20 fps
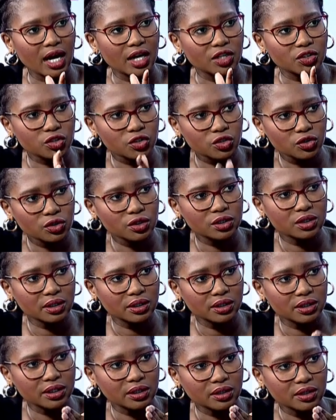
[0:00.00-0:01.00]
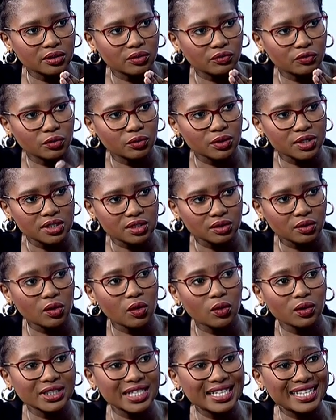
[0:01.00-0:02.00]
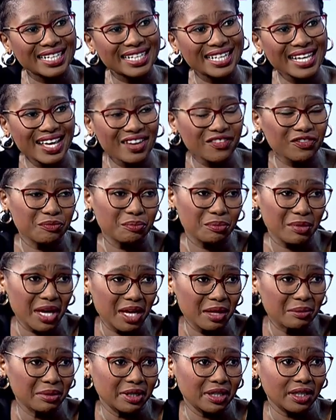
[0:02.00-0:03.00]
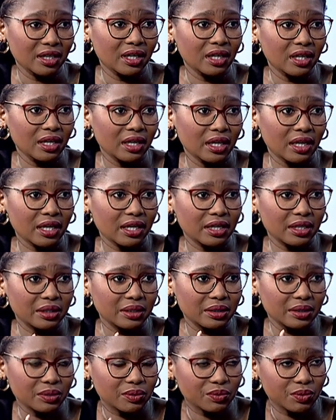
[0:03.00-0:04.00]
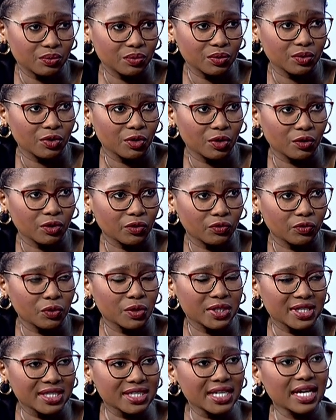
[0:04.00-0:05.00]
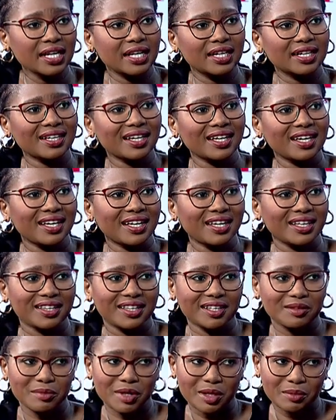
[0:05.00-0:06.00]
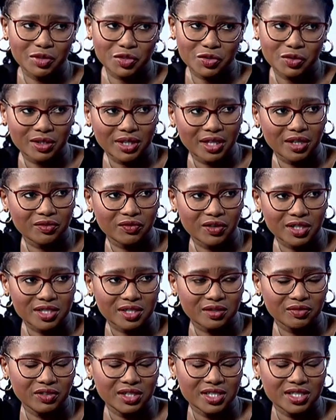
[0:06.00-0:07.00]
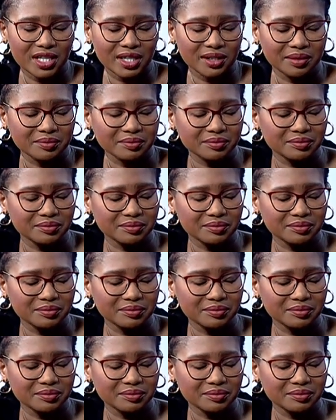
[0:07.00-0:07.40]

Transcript: Should the viewer still hold? And then if maybe, the viewer's selling, then maybe should they invest in Visa?